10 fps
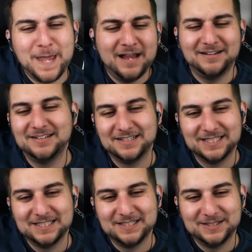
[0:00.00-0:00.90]
I need
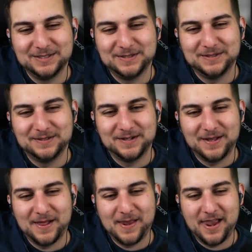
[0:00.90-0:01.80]
you
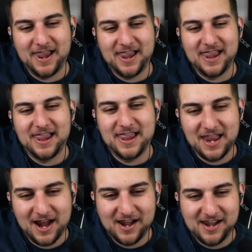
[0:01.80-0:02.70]
to cross the
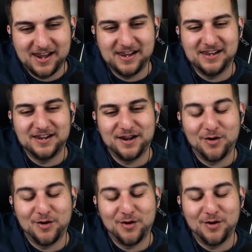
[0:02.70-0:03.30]
Mexican border.